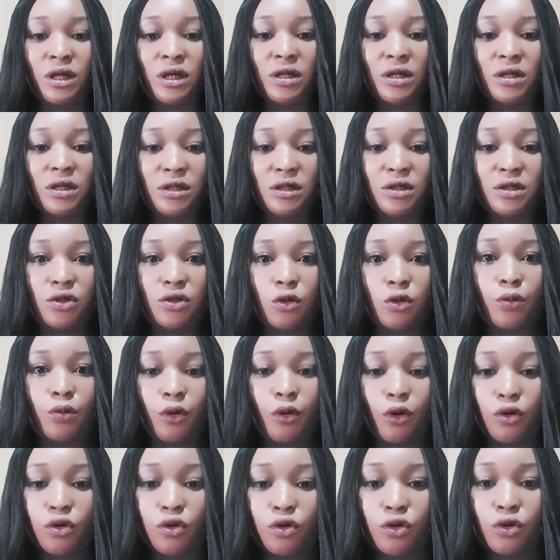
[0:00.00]
the soap
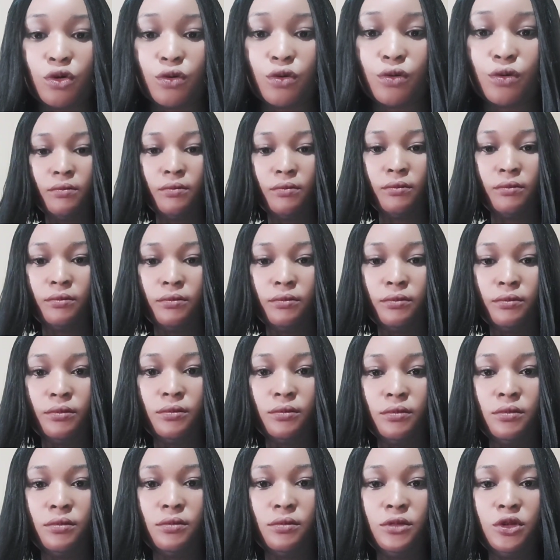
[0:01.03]
also.
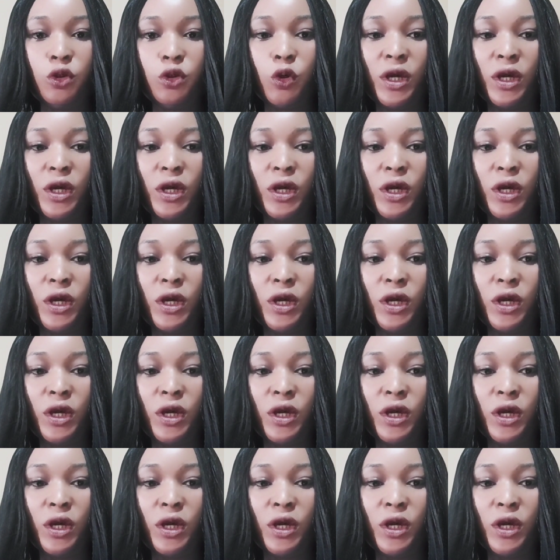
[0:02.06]
So